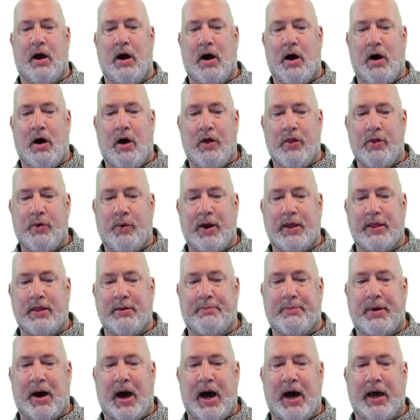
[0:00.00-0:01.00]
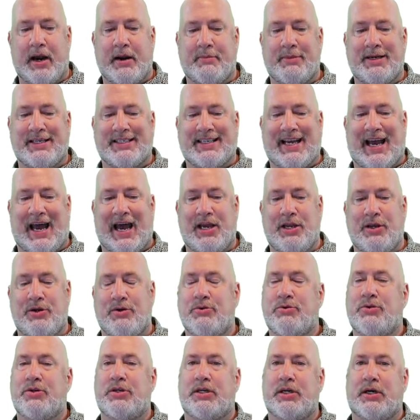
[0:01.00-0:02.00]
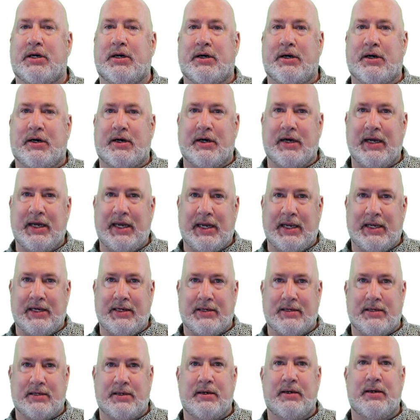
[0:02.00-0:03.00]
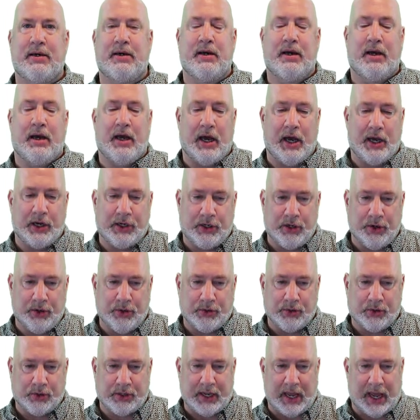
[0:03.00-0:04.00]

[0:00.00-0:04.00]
all the way at the bottom is how you delete a Google